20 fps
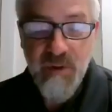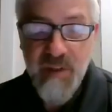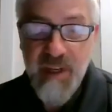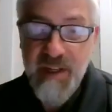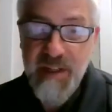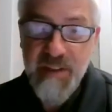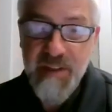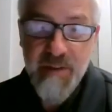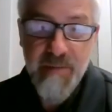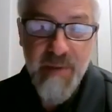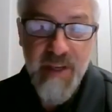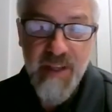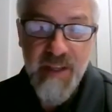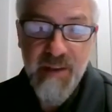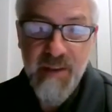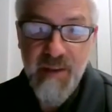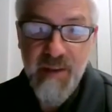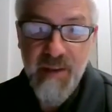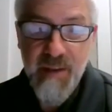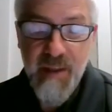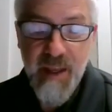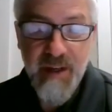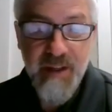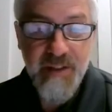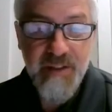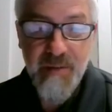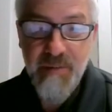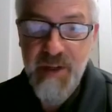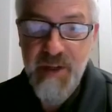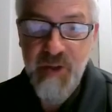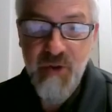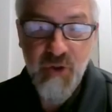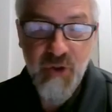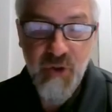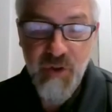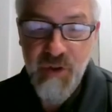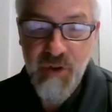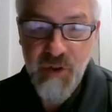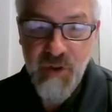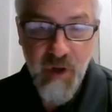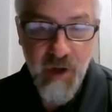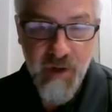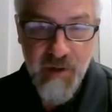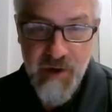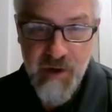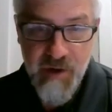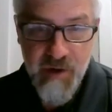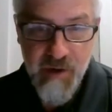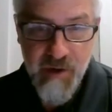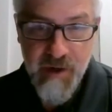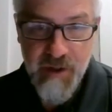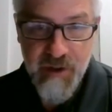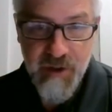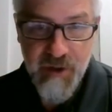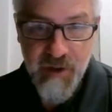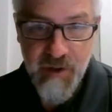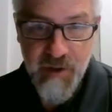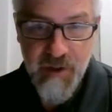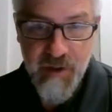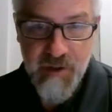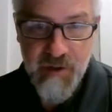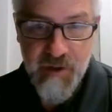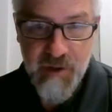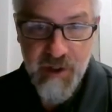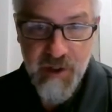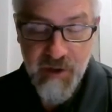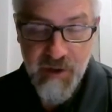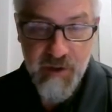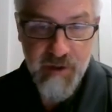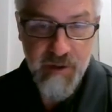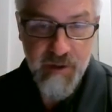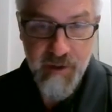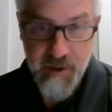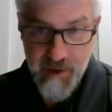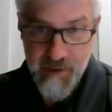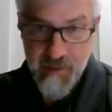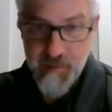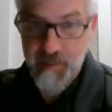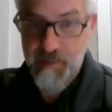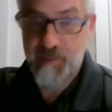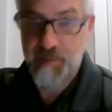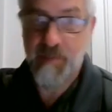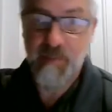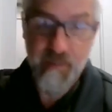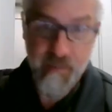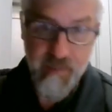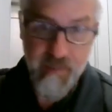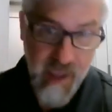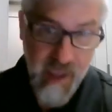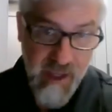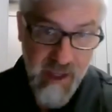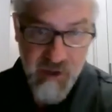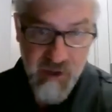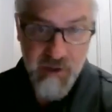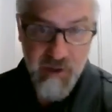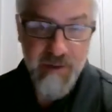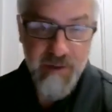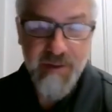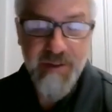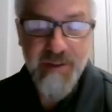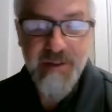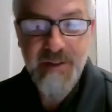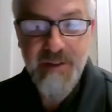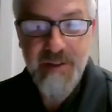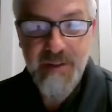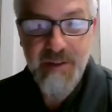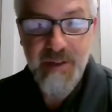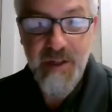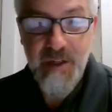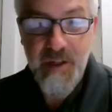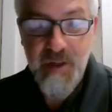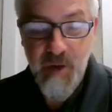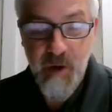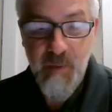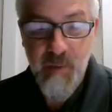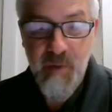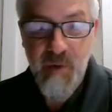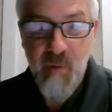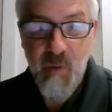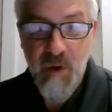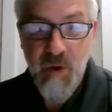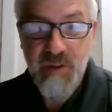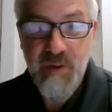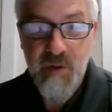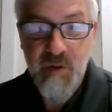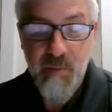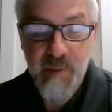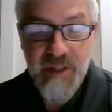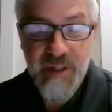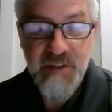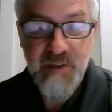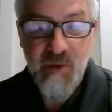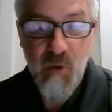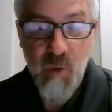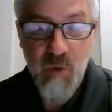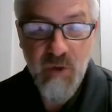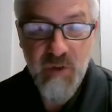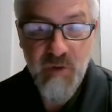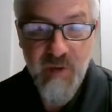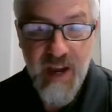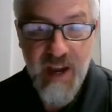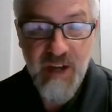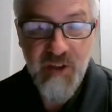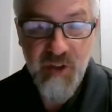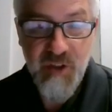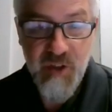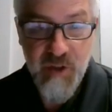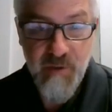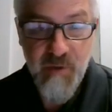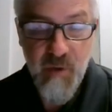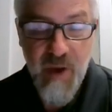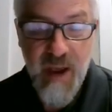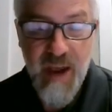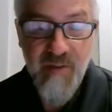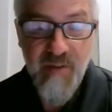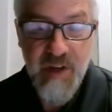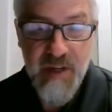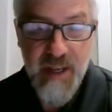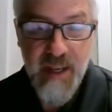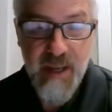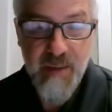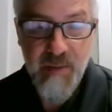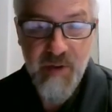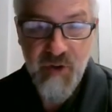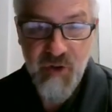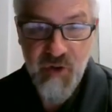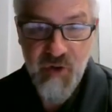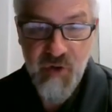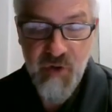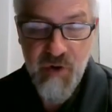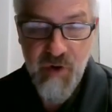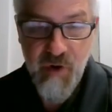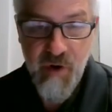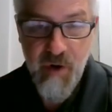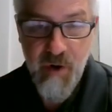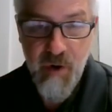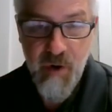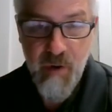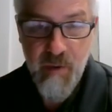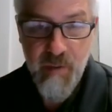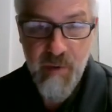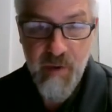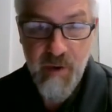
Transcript: that doesn't mean you shouldn't talk to your insurance agent to determine what's the best course of action if you have a damage to your home.